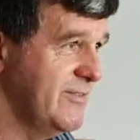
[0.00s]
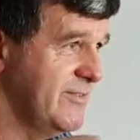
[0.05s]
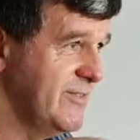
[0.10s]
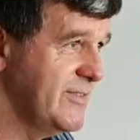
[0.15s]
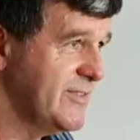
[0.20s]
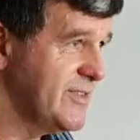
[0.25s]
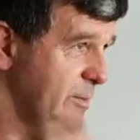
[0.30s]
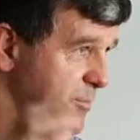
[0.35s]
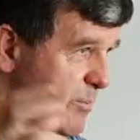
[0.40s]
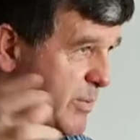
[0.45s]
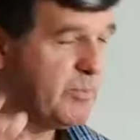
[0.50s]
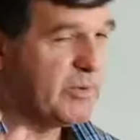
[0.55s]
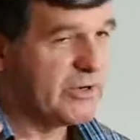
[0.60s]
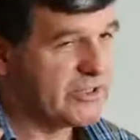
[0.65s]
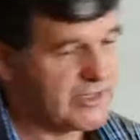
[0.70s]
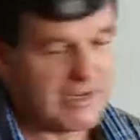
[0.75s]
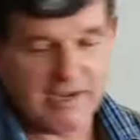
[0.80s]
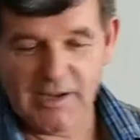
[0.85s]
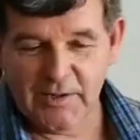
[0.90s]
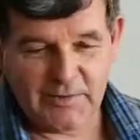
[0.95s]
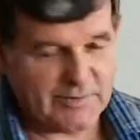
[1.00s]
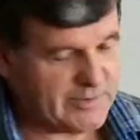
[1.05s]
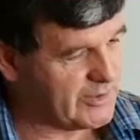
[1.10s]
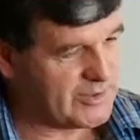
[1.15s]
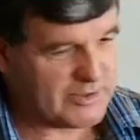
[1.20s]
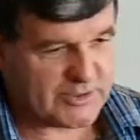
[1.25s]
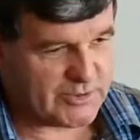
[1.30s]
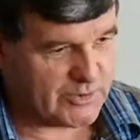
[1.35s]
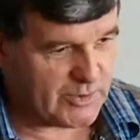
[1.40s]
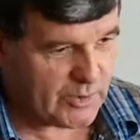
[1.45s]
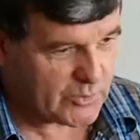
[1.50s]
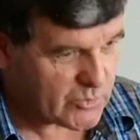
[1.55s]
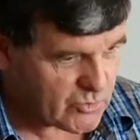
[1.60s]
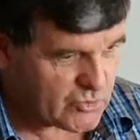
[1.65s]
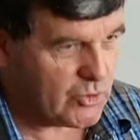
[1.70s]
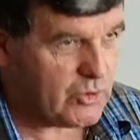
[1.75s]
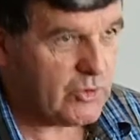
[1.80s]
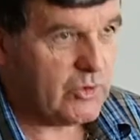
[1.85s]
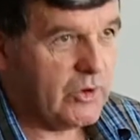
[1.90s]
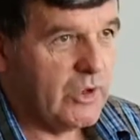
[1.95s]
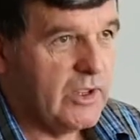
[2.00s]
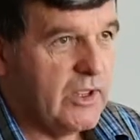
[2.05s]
Some people say it, it's not true.